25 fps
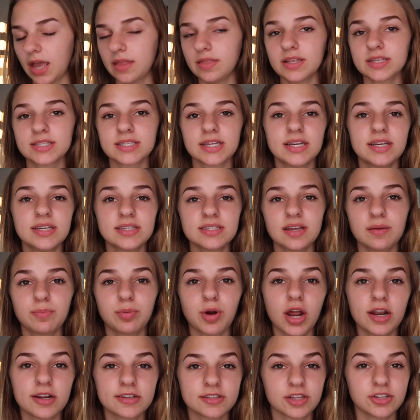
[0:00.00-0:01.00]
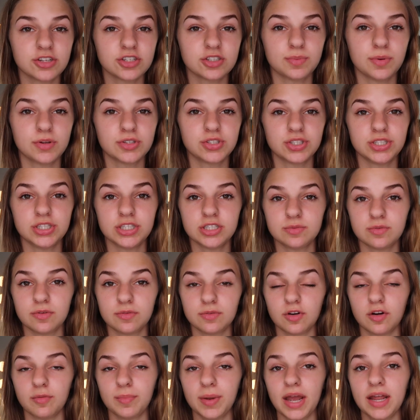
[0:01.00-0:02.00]
And this is a product that you're supposed to use
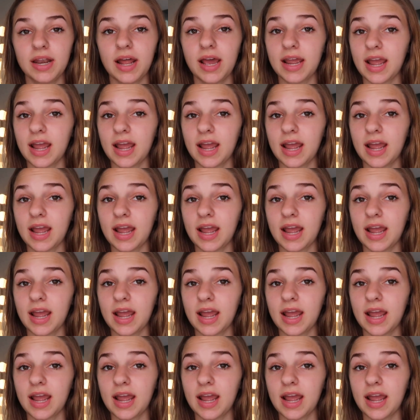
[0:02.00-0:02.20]
before bed.